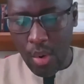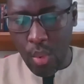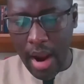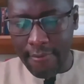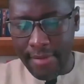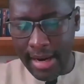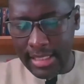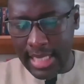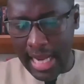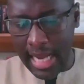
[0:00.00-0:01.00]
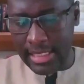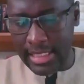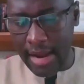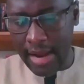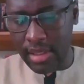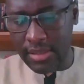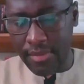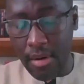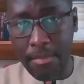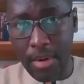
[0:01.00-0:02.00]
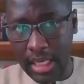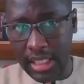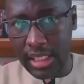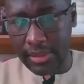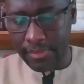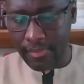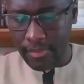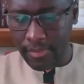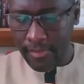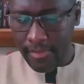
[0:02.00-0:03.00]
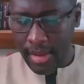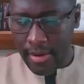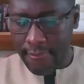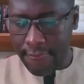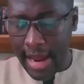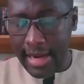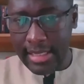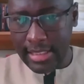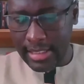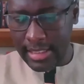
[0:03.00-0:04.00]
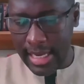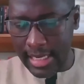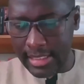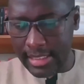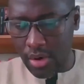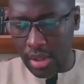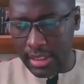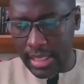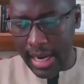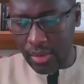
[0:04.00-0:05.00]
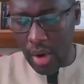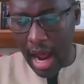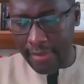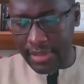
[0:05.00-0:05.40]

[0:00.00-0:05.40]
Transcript: where finance has diverged from production. Finance is considered to have